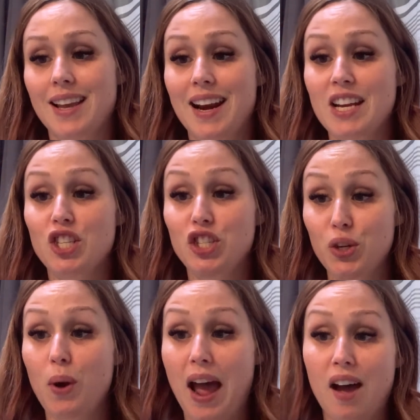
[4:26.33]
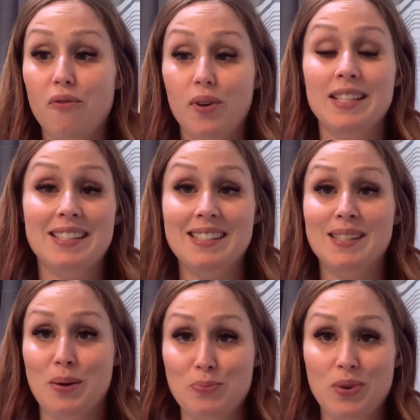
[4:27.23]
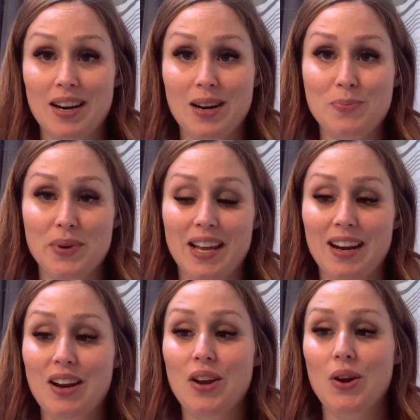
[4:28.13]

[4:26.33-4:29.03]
and I do have one somewhere, but